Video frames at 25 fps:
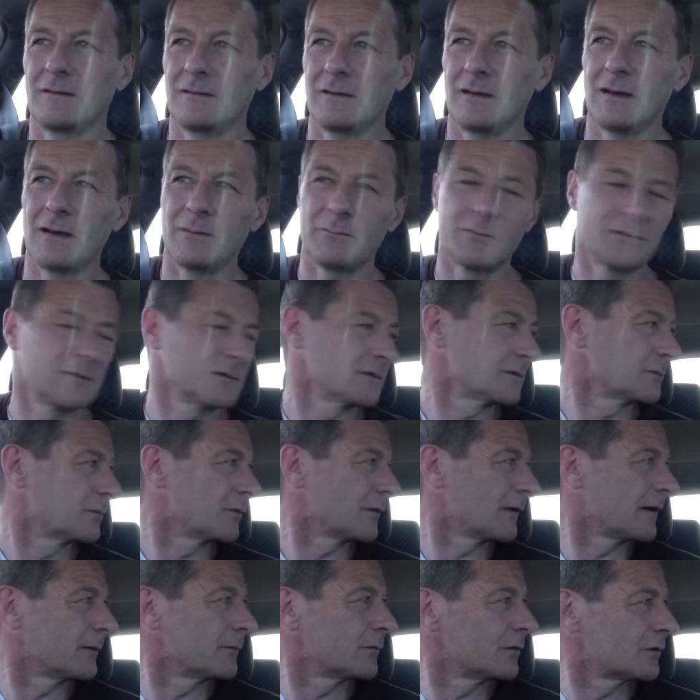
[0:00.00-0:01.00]
Yeah, but you just
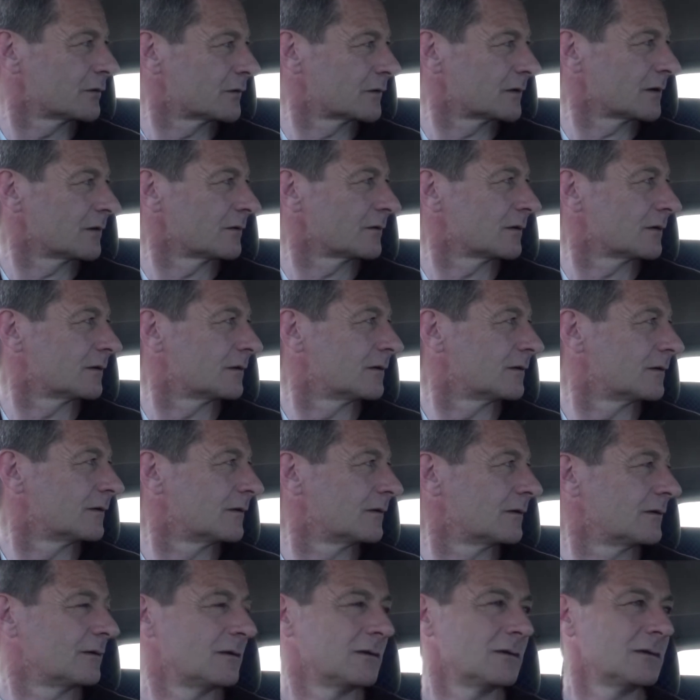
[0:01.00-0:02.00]
put that in water, don't you?
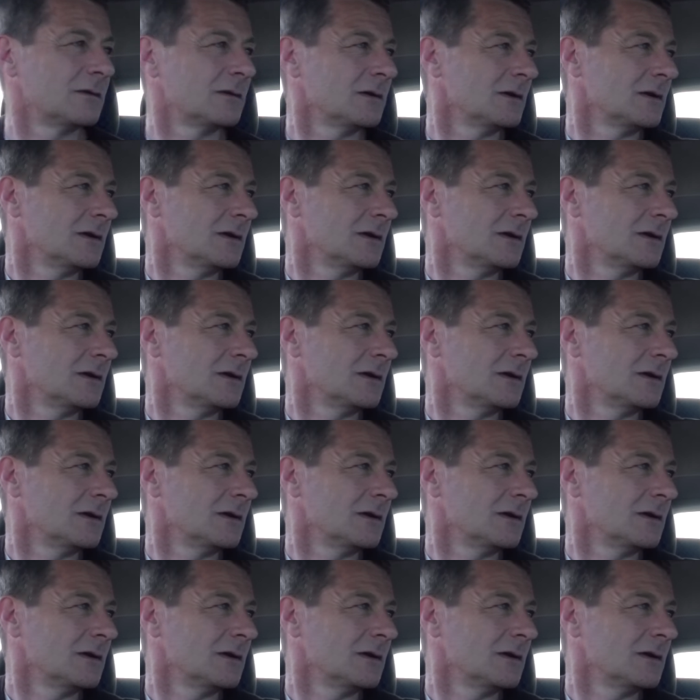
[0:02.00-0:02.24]
Yeah.